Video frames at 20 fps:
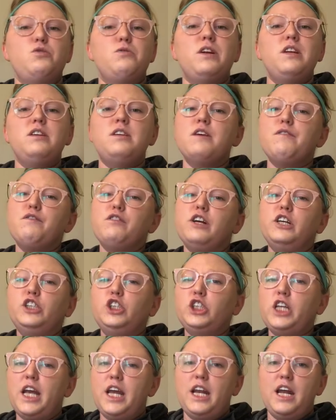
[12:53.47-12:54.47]
You can
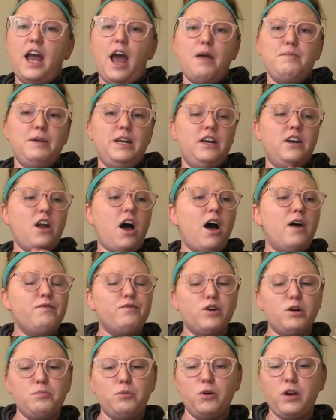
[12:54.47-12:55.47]
differentiate it. I mean,
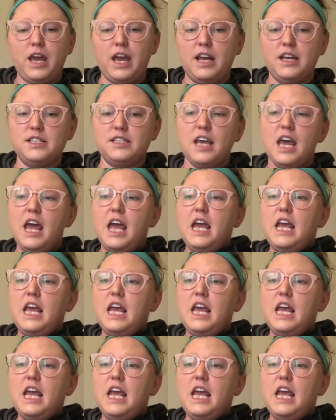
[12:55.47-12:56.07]
nonverbal kids,